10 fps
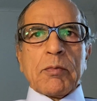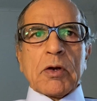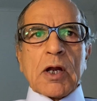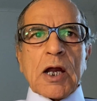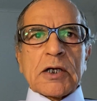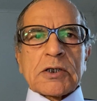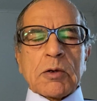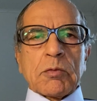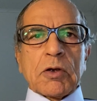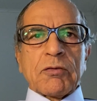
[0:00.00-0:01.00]
been
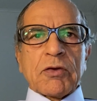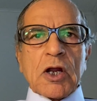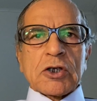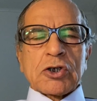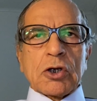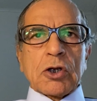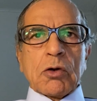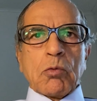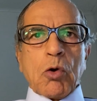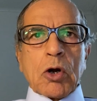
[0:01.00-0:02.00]
handsomely financially
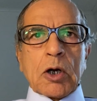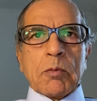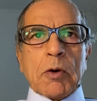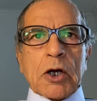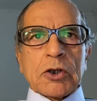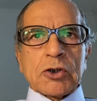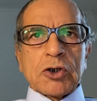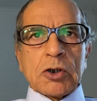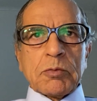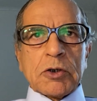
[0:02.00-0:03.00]
rewarded by the
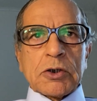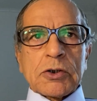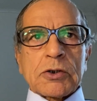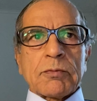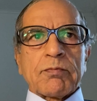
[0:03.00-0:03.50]
Germans.